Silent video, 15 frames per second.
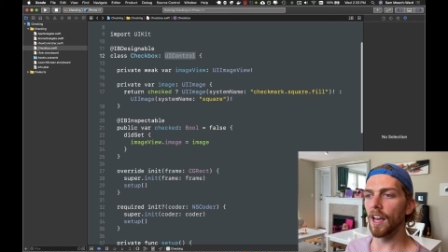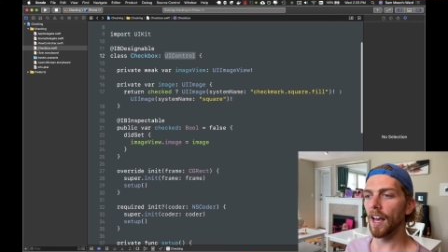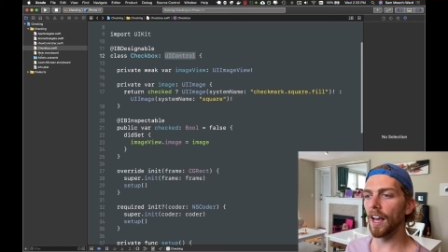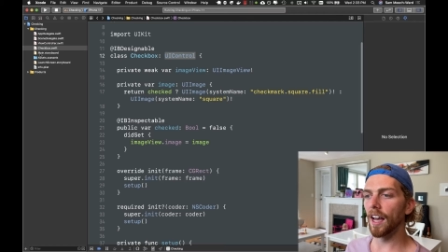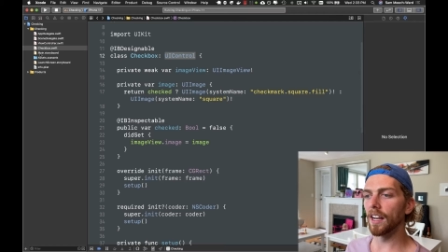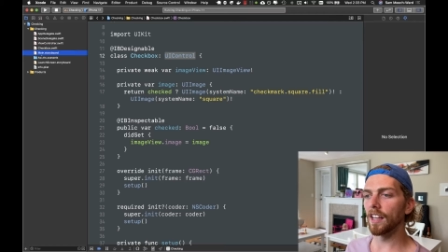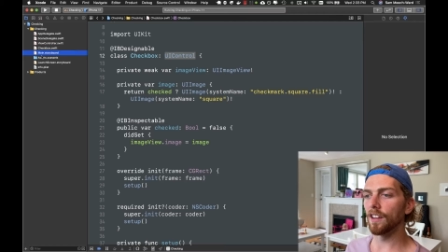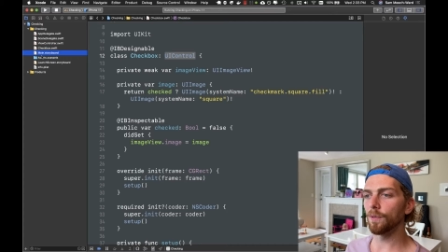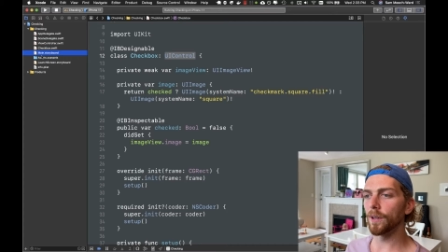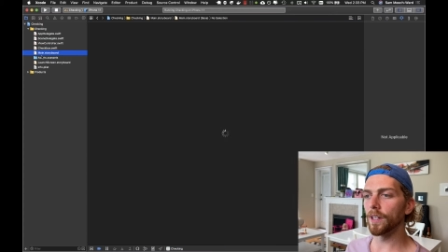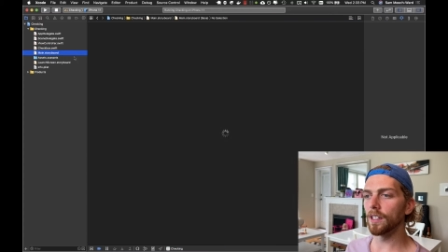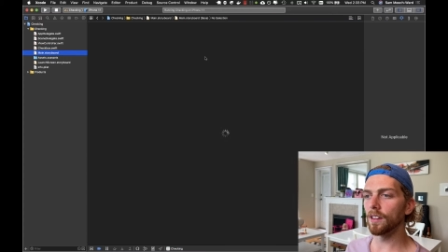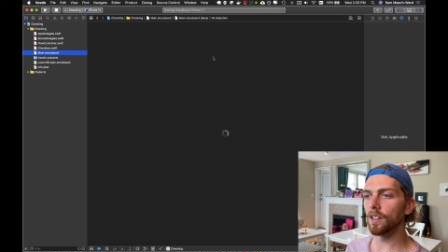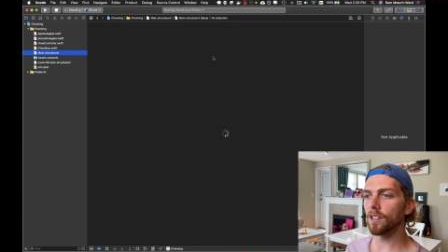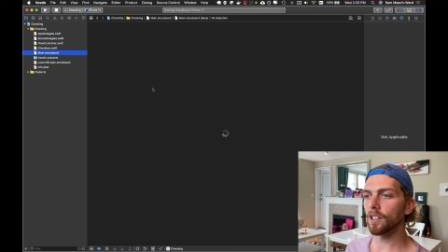And if
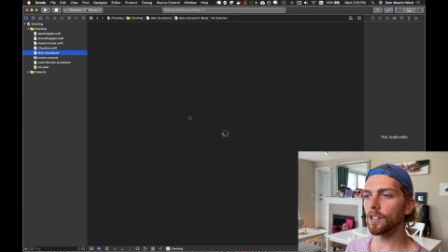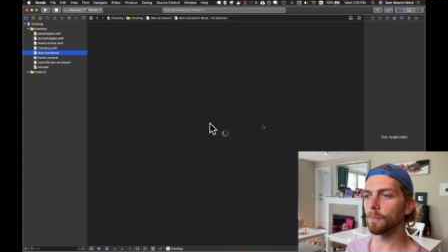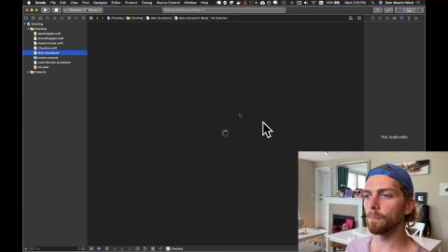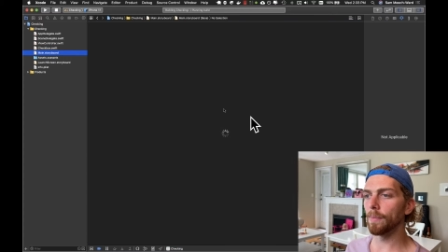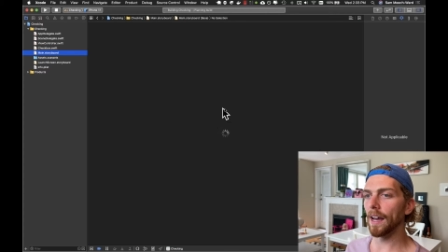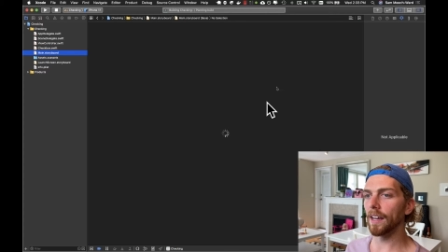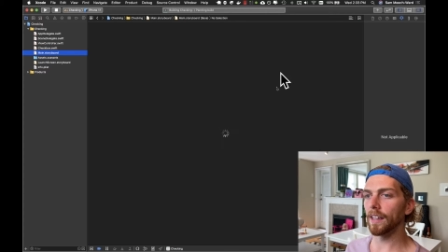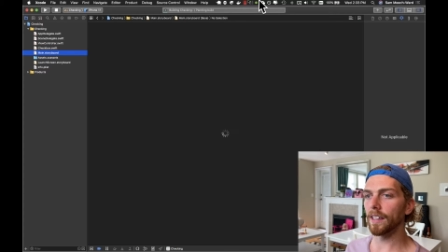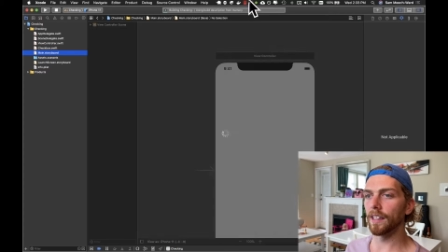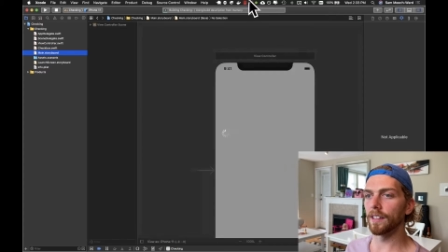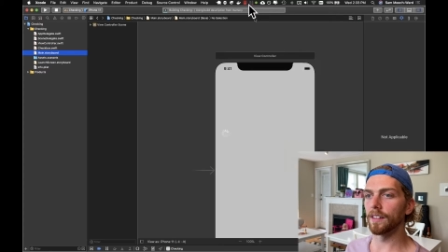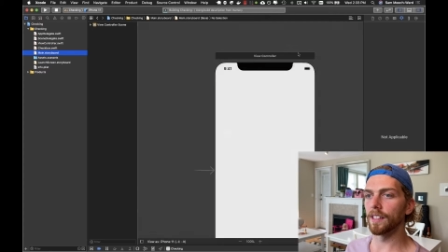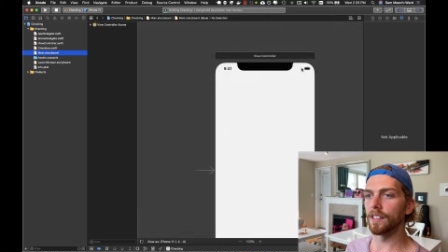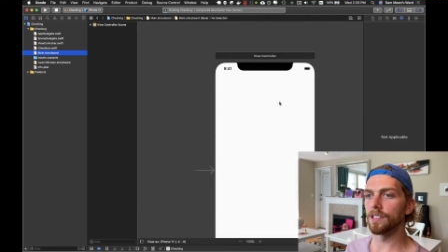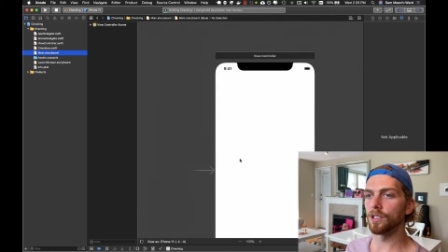we look back
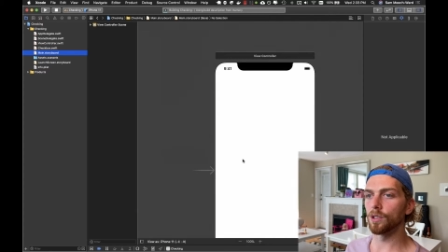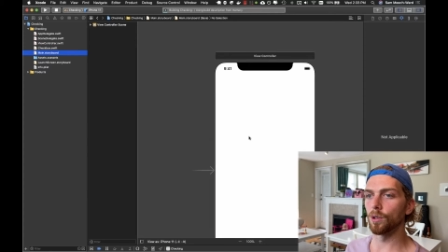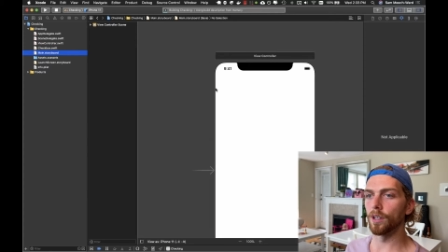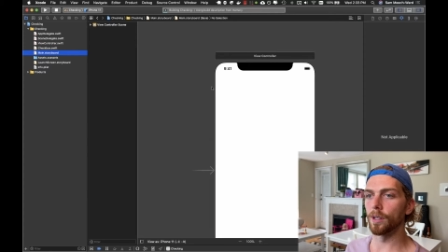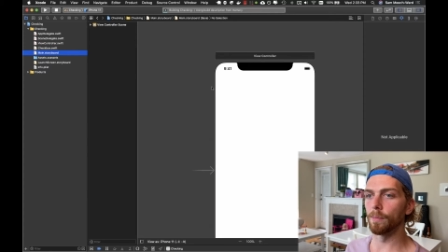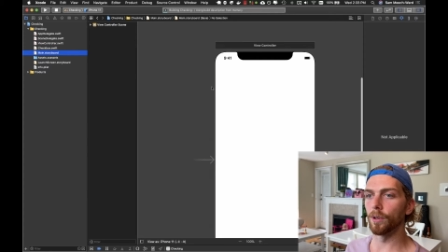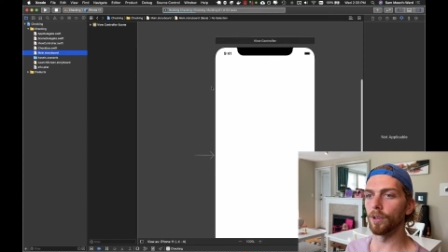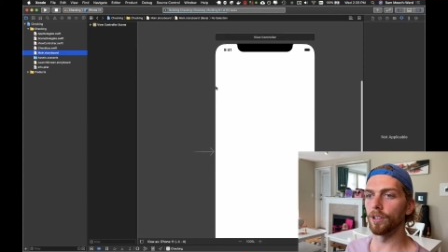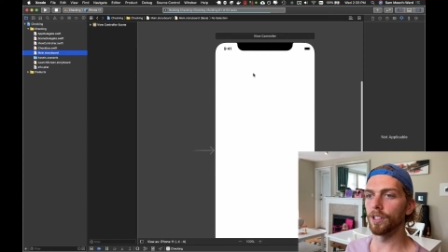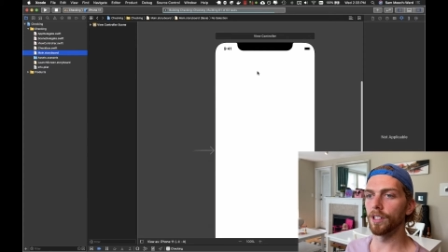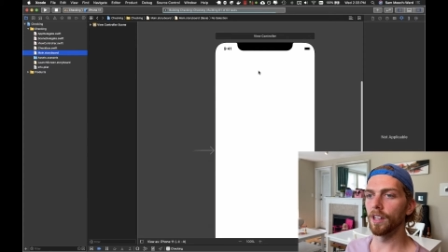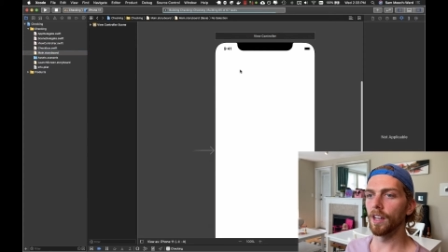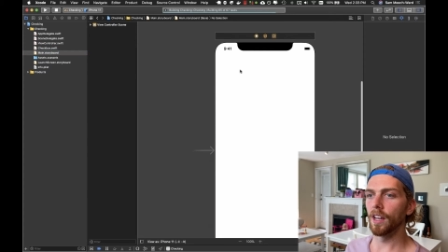in the storyboard,